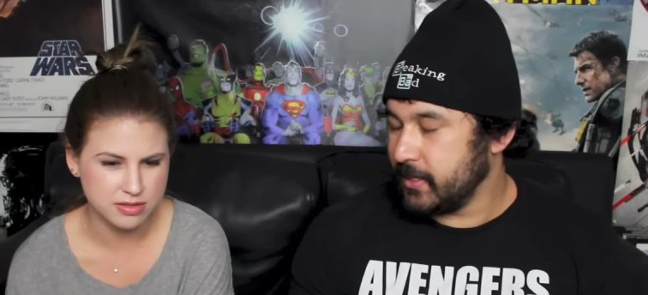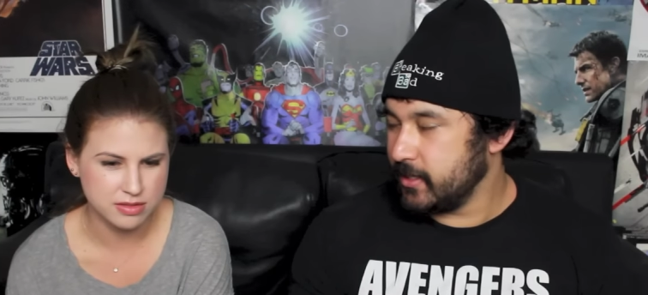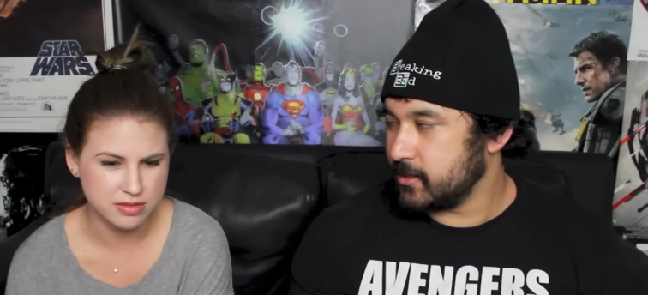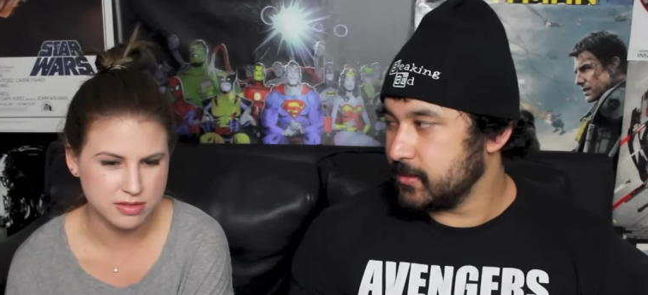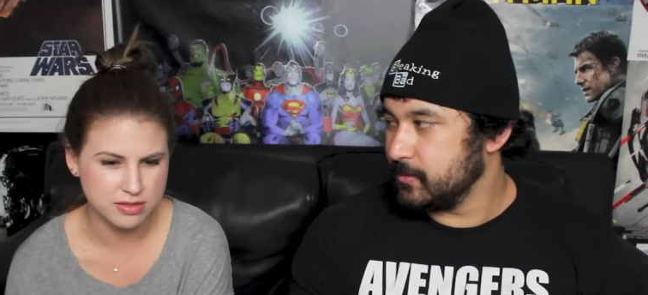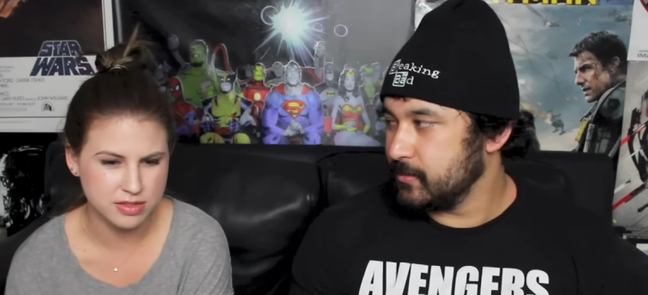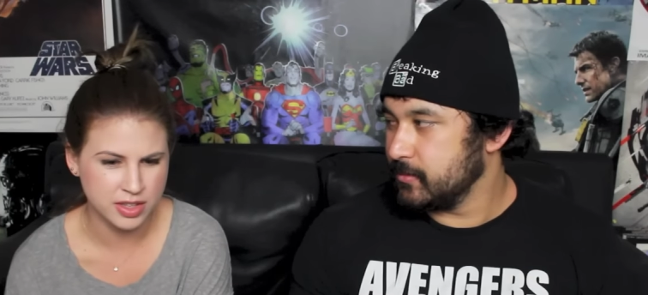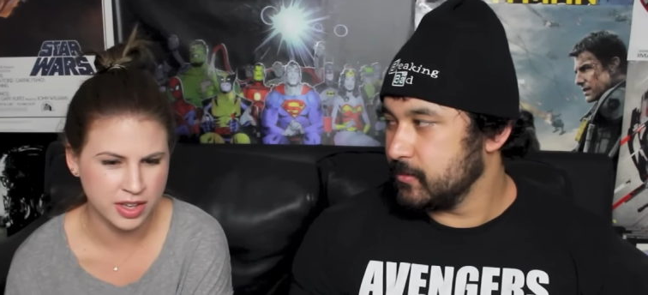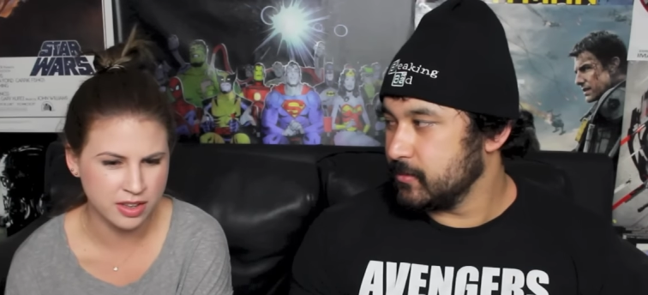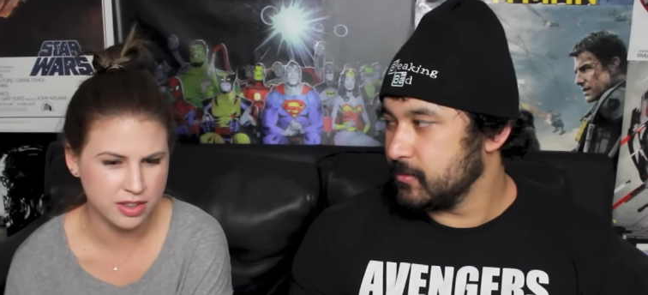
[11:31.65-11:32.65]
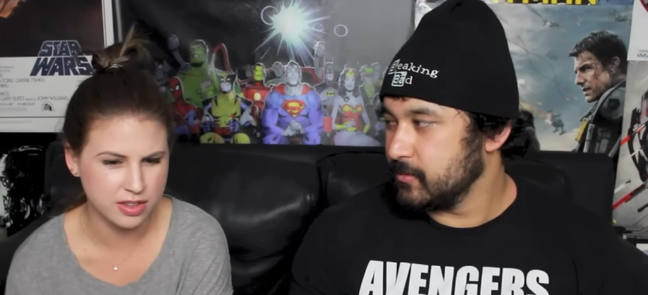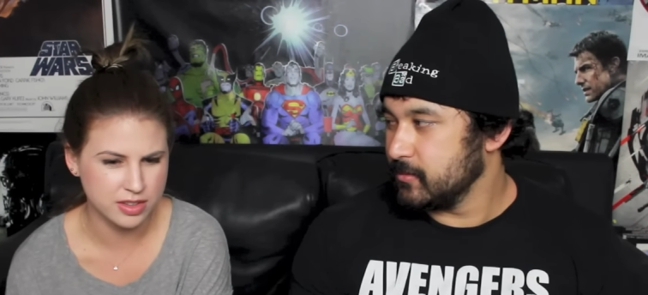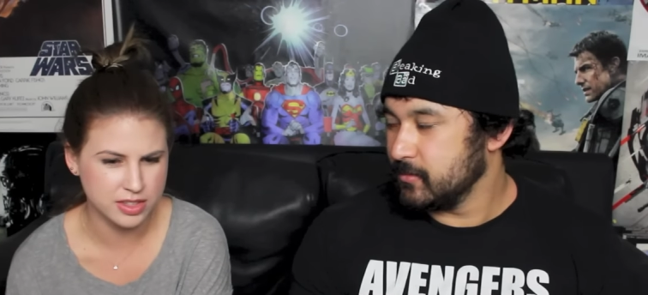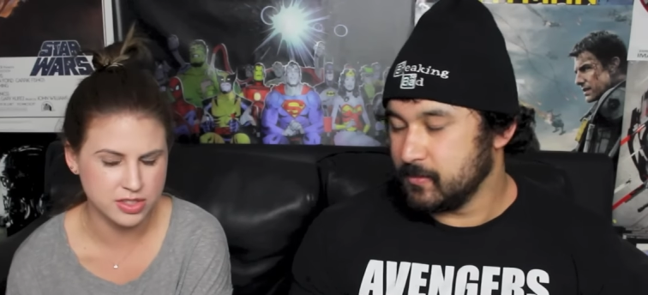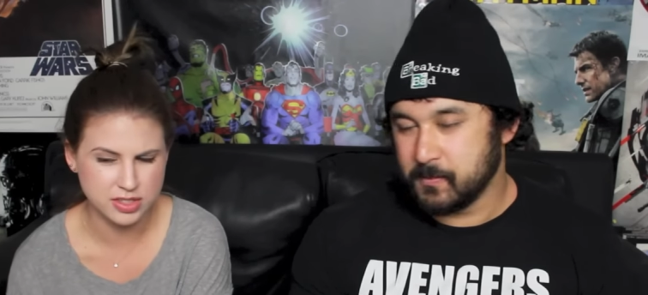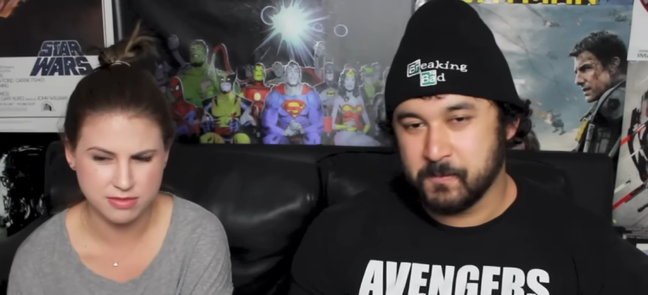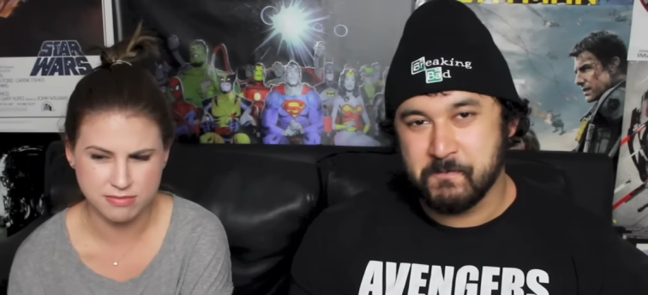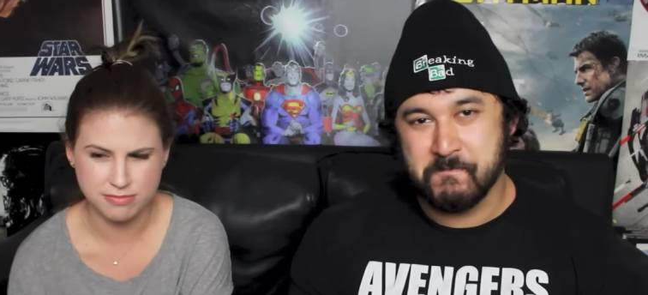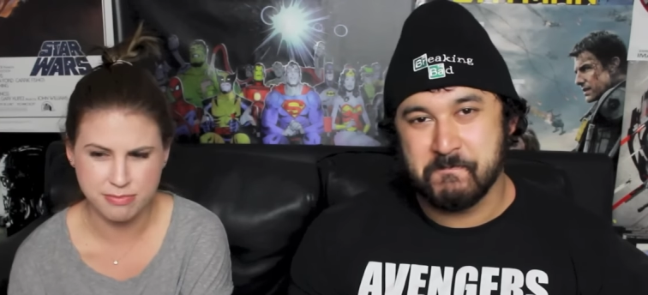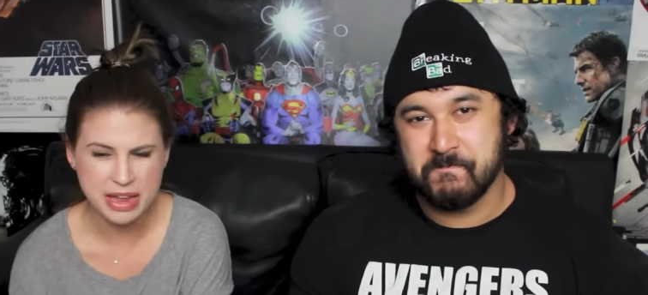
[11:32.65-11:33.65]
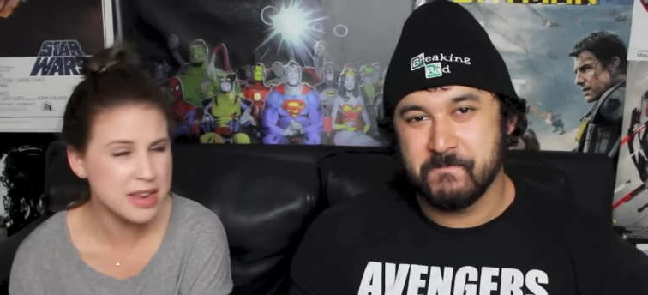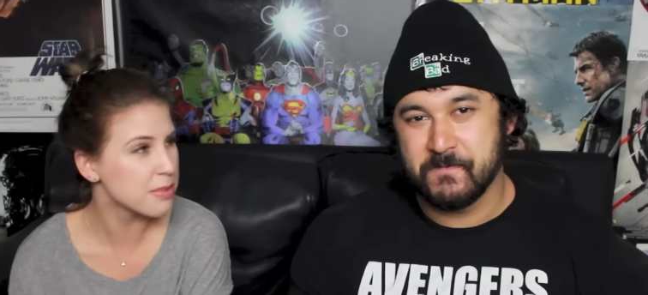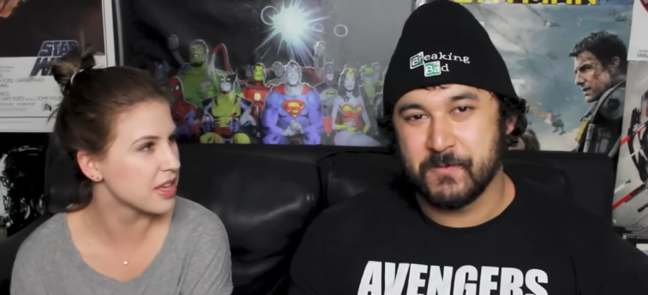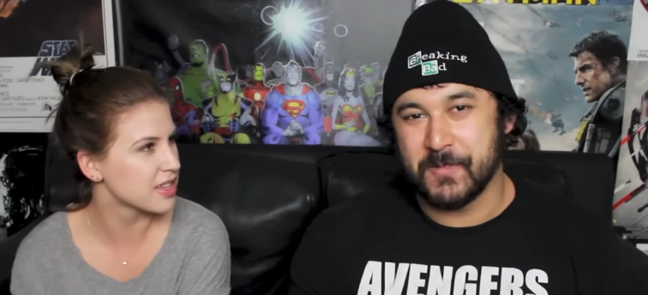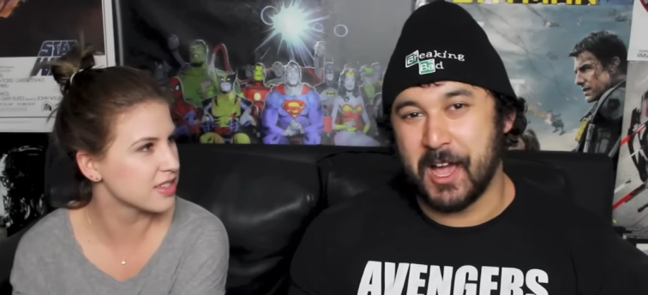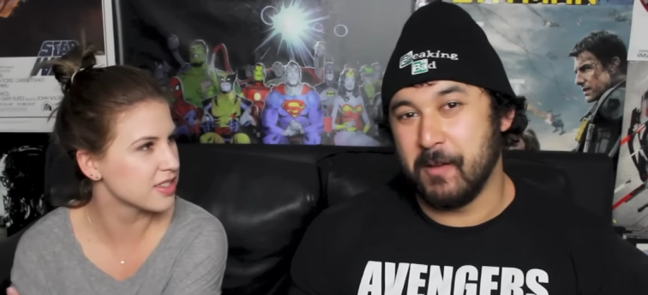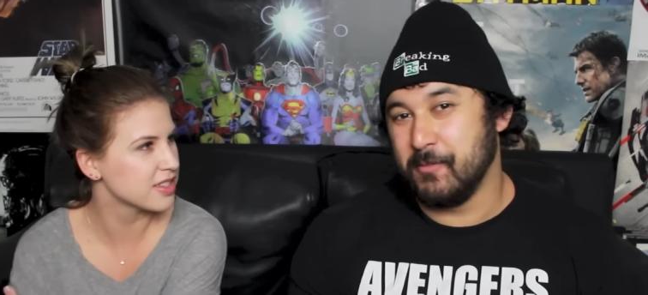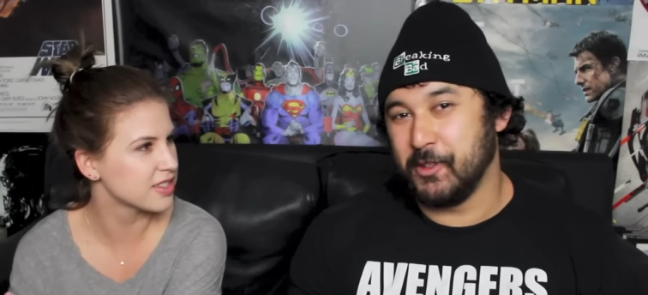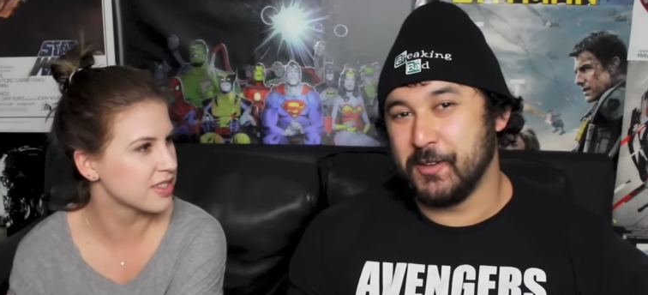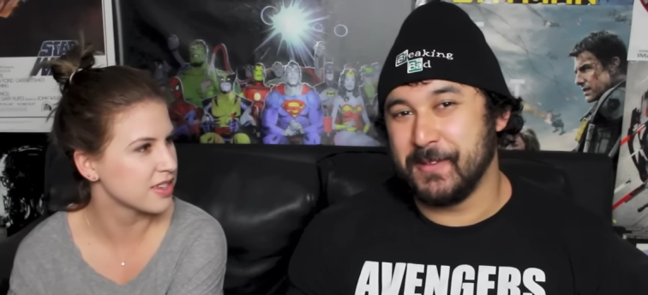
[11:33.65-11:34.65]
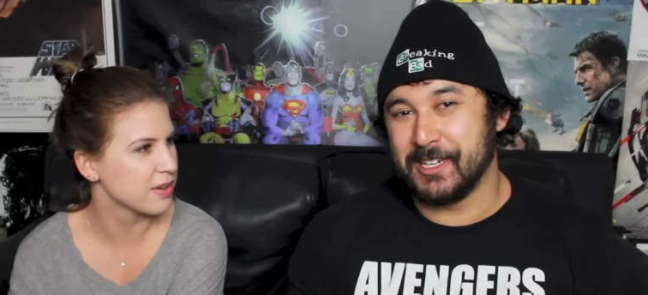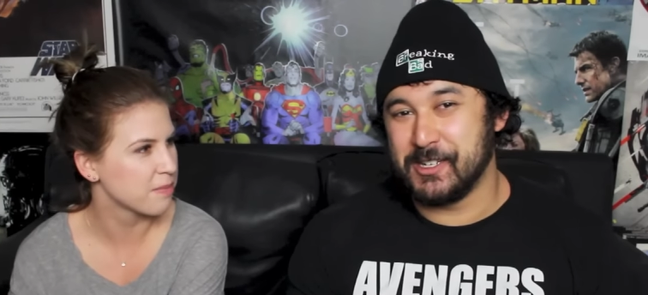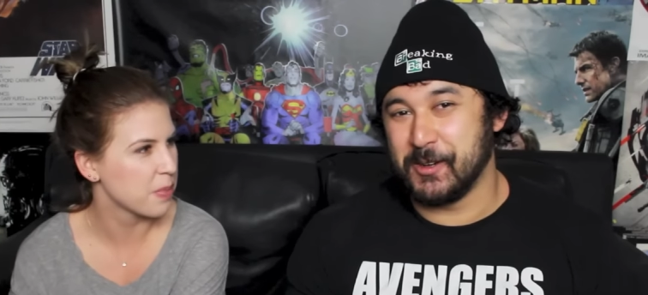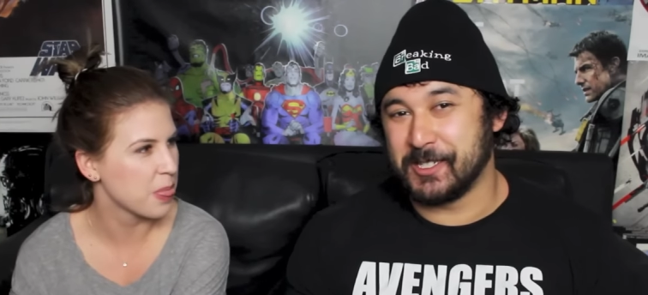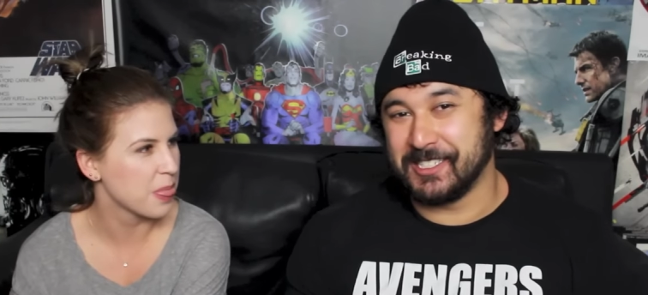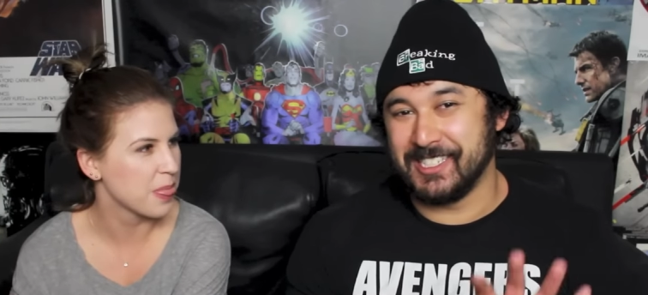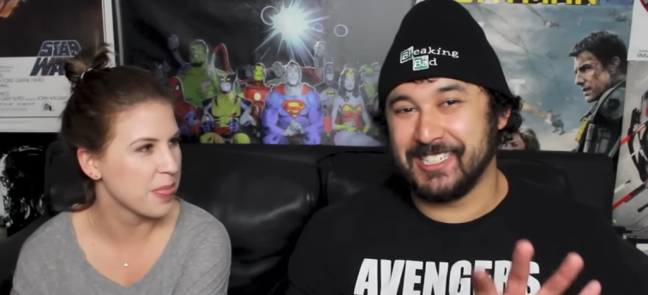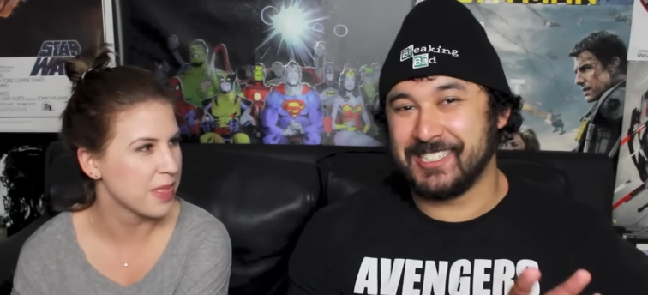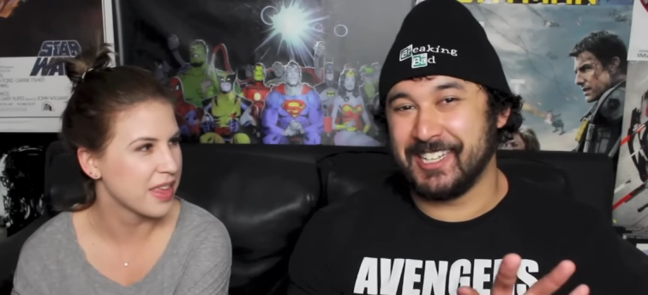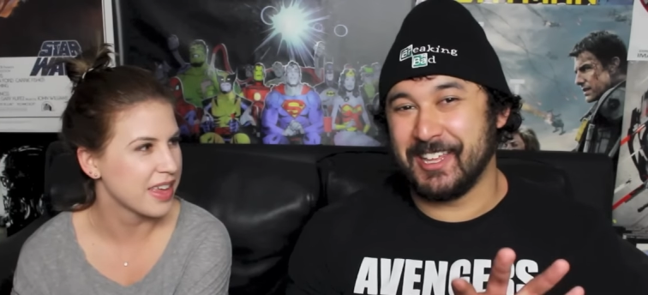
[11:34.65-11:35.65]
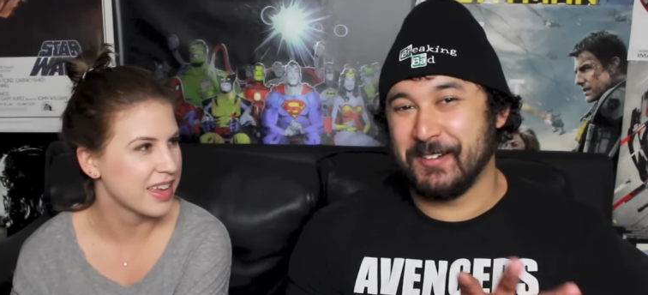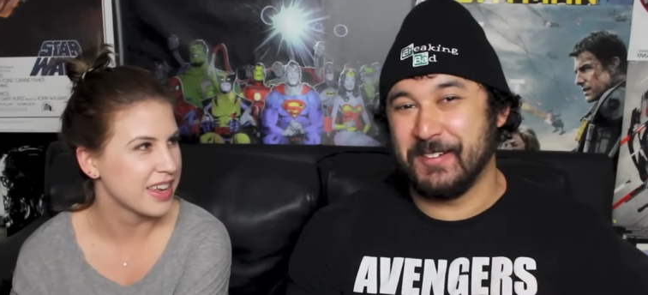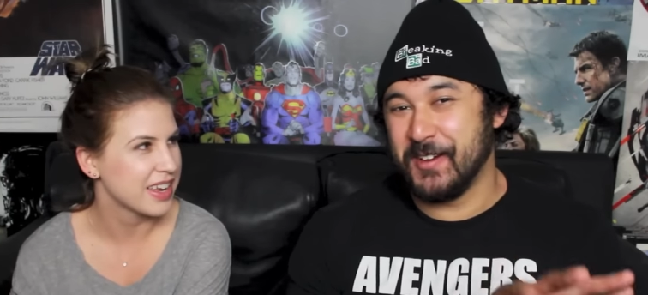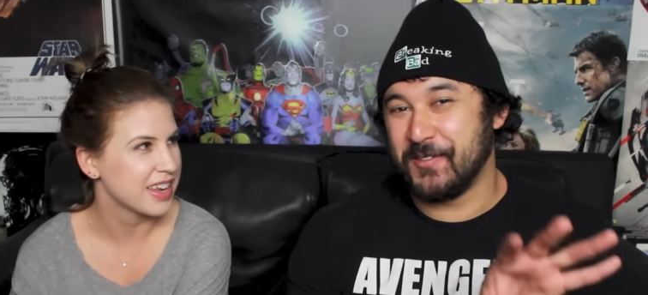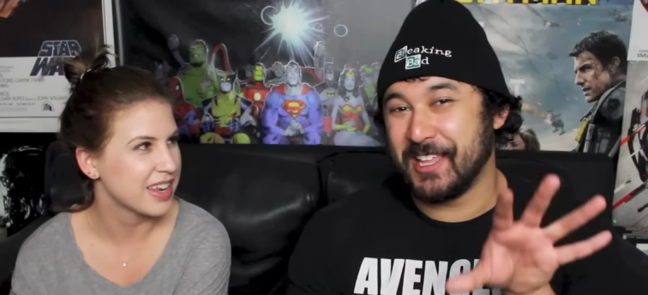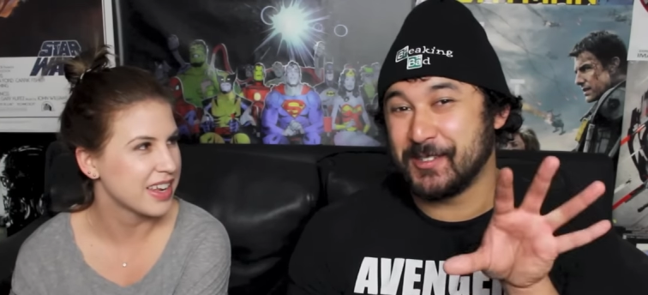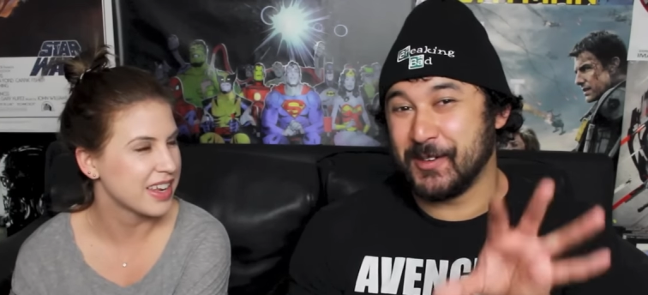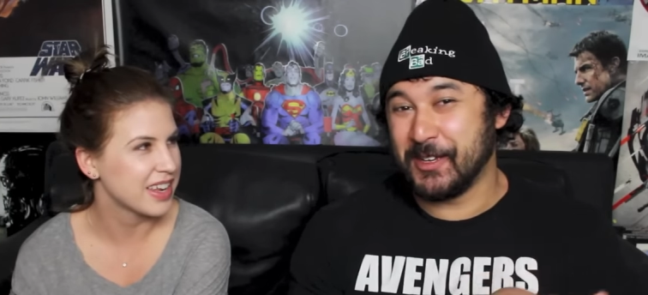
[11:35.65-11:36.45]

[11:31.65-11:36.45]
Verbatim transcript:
Speaker 1: beings.
Speaker 2: Yeah, they're just babies.
Speaker 1: I'm willing to make jokes because they said they don't know if that's one